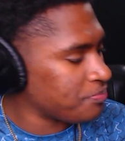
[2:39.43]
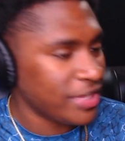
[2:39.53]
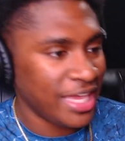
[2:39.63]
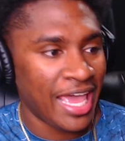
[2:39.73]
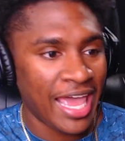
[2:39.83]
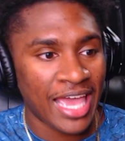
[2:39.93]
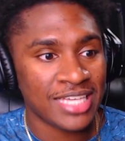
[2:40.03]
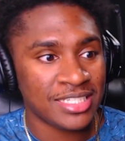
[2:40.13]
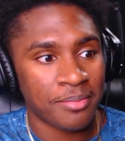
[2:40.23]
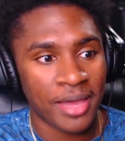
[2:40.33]
it has
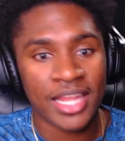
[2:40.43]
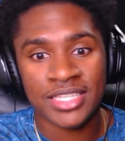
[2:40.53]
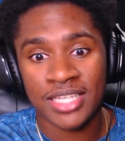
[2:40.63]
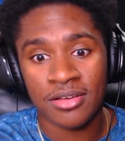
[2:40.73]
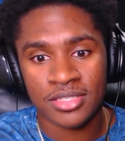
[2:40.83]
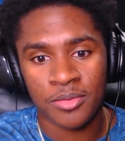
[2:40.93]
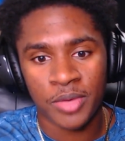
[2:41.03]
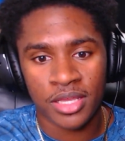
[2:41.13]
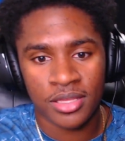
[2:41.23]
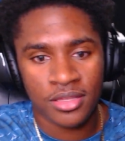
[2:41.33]
to balance out some
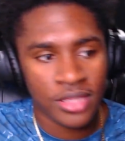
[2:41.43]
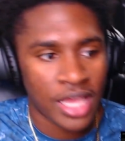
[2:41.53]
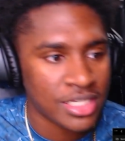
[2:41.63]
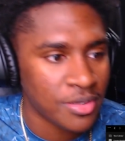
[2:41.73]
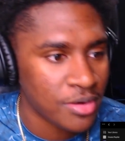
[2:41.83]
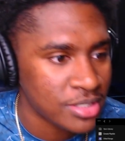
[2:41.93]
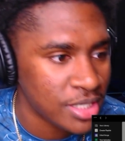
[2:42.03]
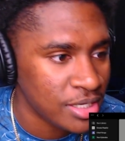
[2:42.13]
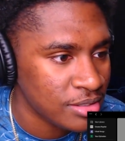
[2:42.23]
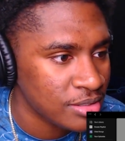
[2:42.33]
way. You guys get what I'm saying?